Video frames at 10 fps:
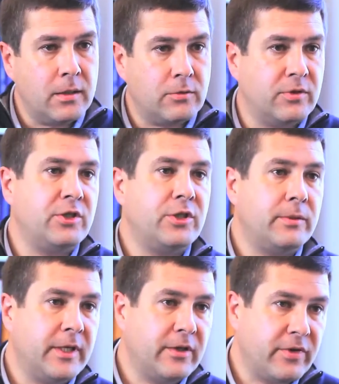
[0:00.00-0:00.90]

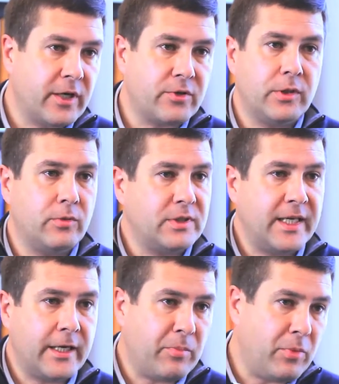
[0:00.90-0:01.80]
Traditional manufacturing, you would
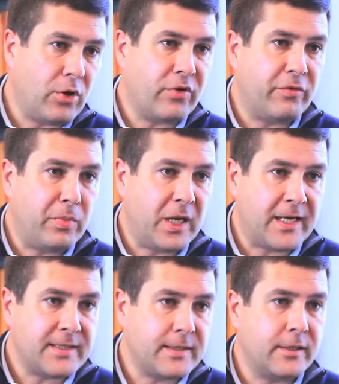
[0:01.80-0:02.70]
take a block of
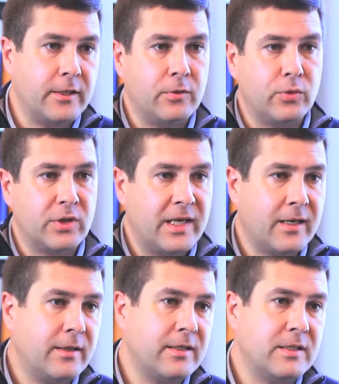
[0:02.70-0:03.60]
plastic and you would
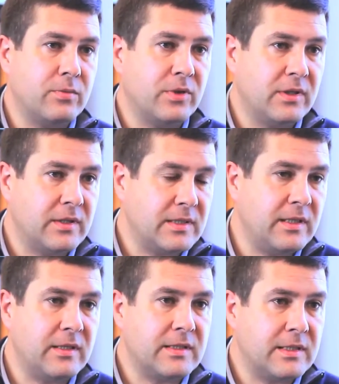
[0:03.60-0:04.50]
cut this with a
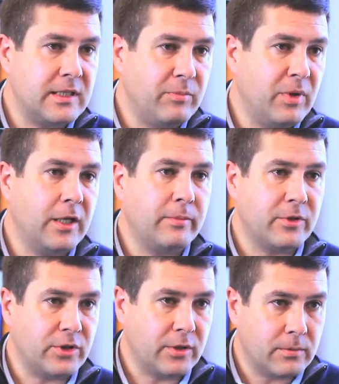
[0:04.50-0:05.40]
CNC milling
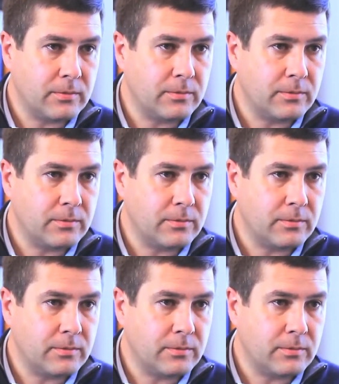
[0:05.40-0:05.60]
machine.